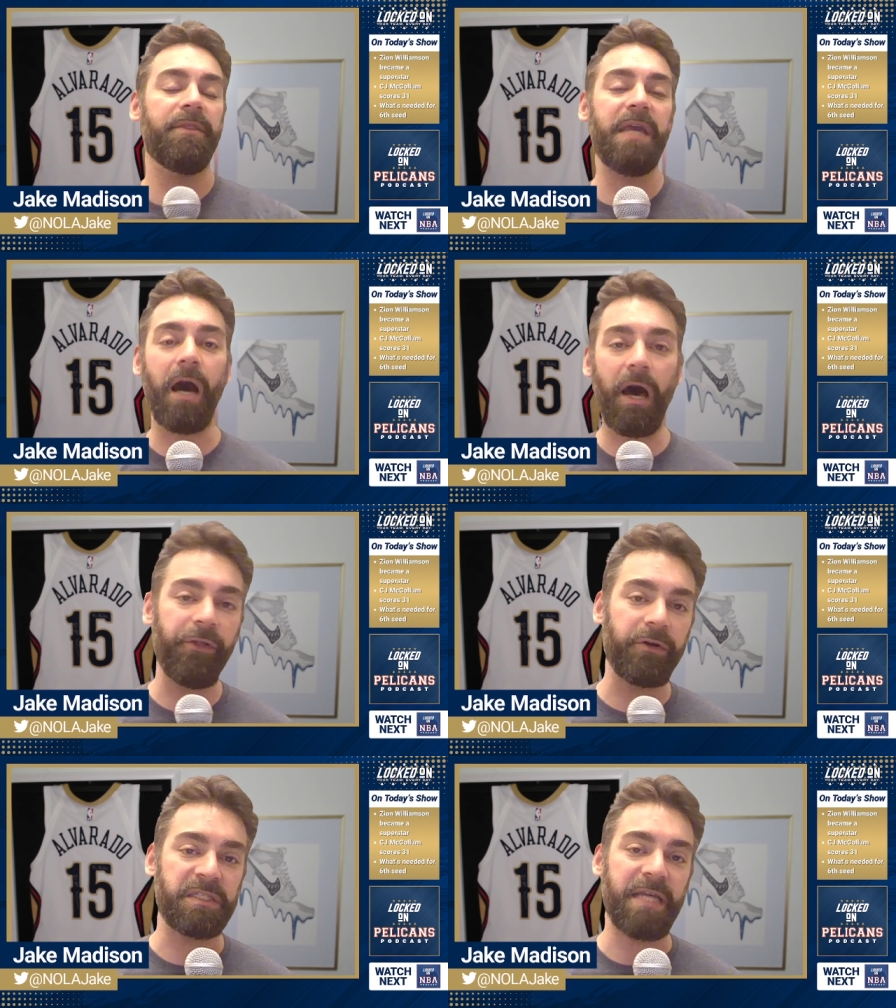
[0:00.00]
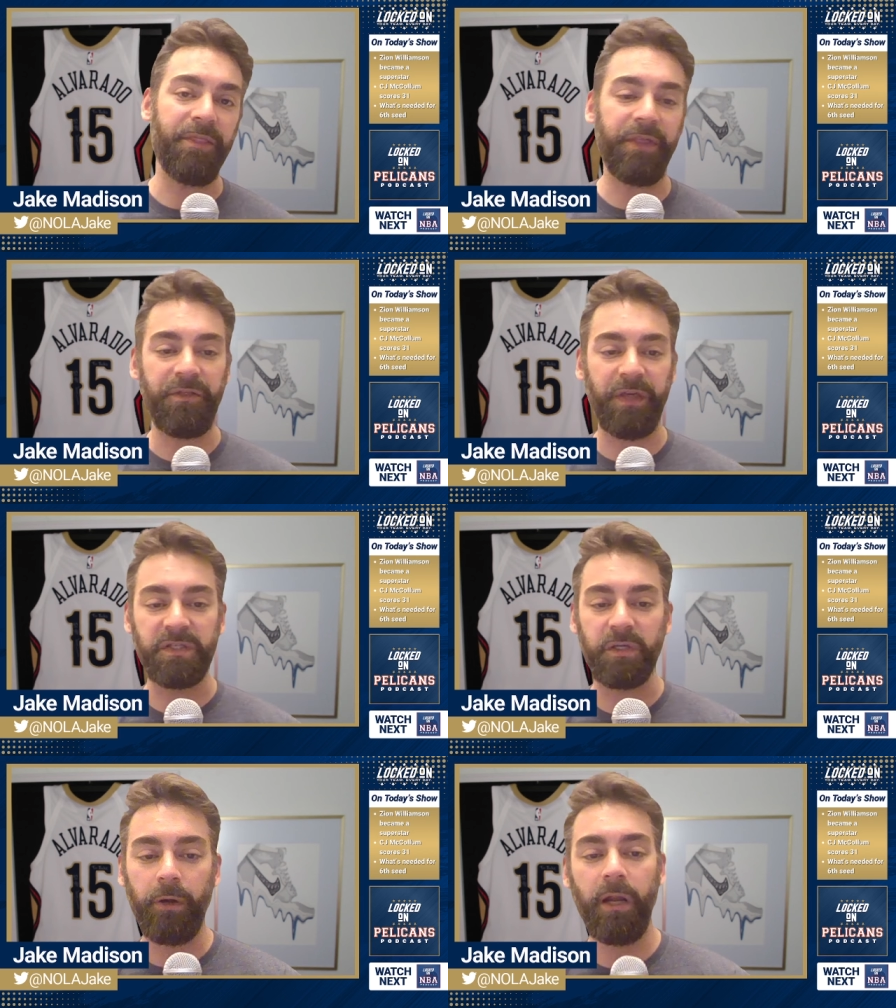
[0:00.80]
The other stat that I think
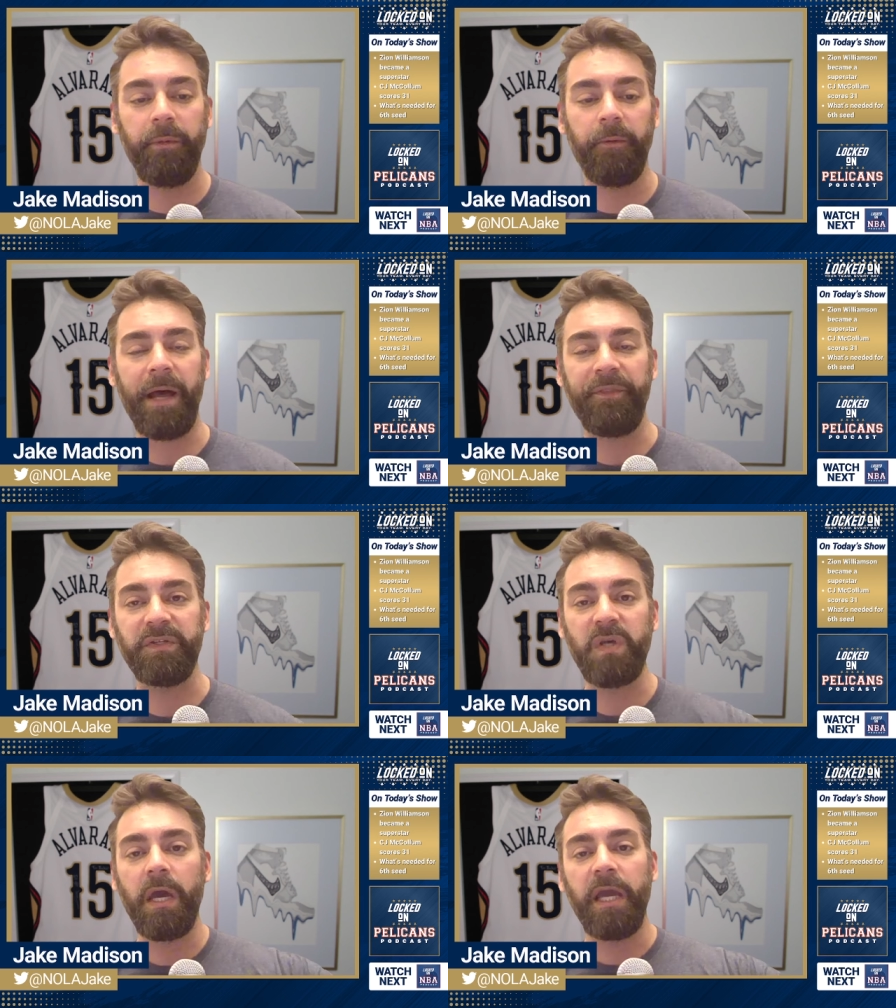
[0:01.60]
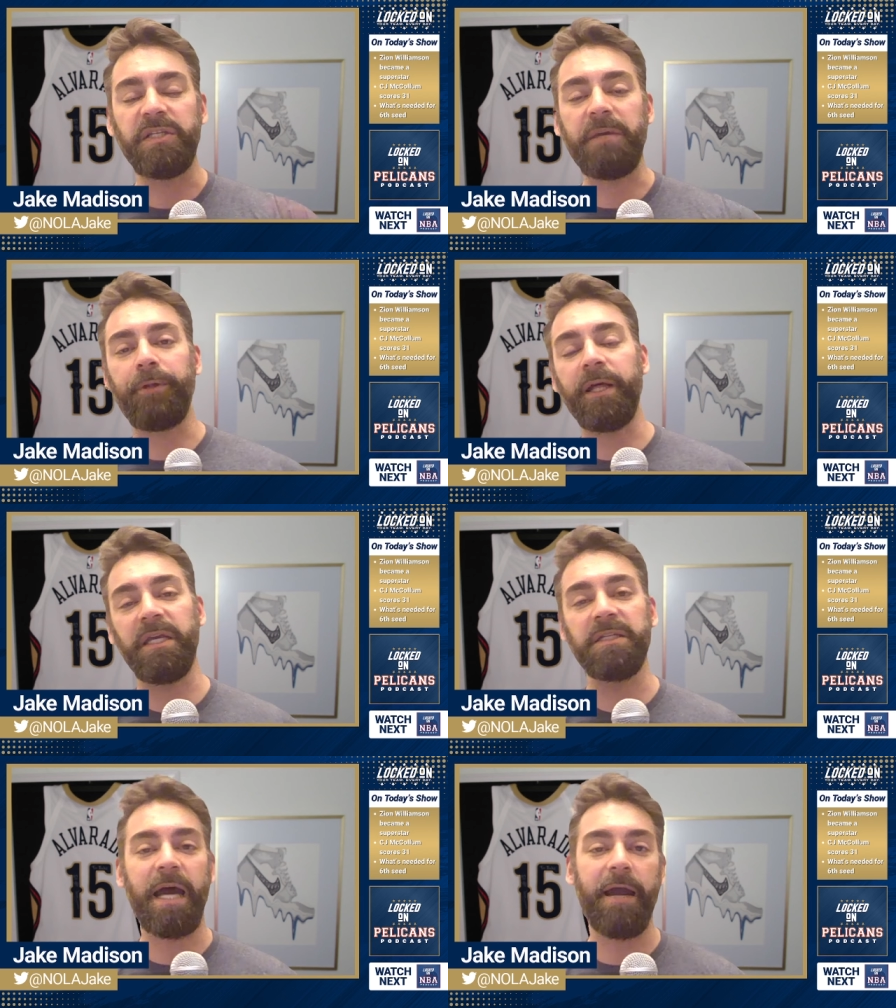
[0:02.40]
is incredible about this is he played
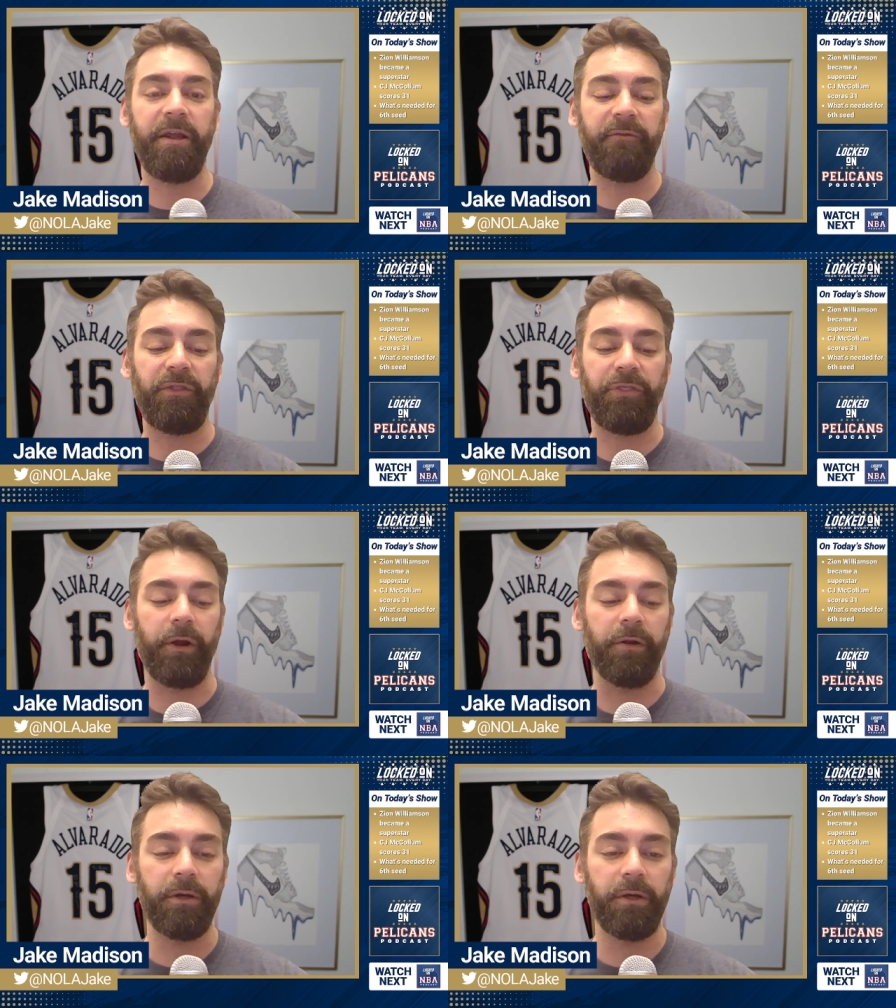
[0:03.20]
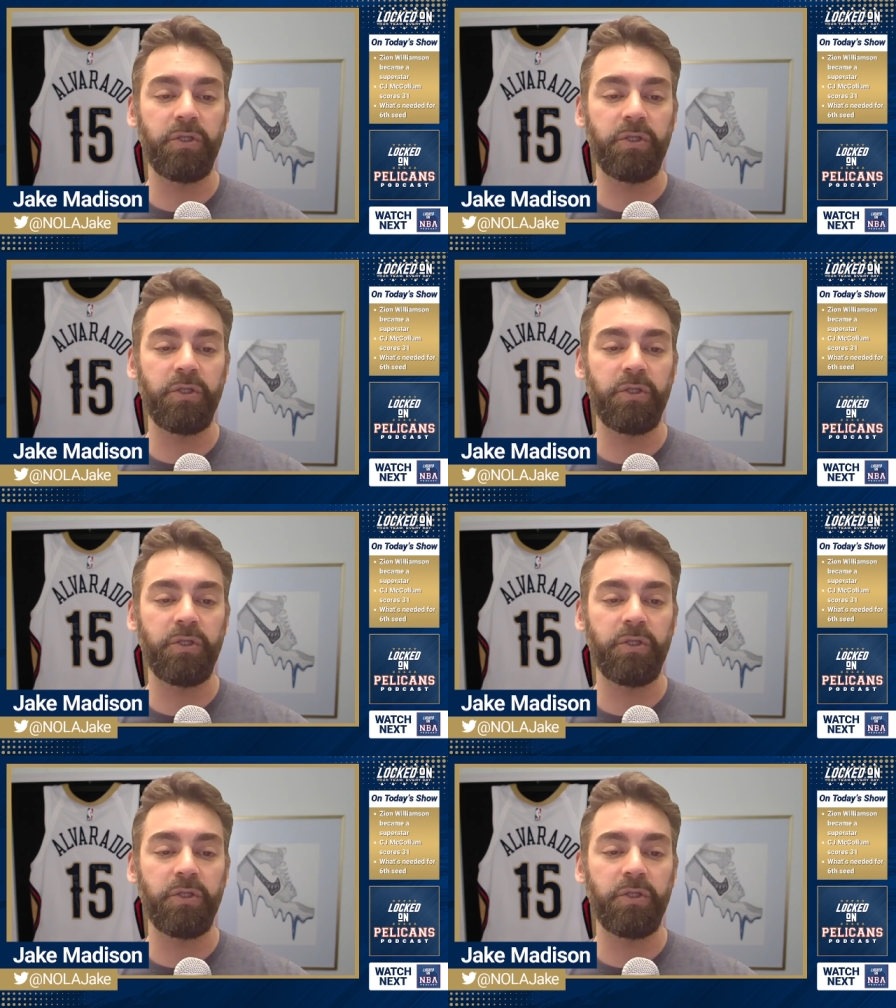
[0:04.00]
the entirety of the third,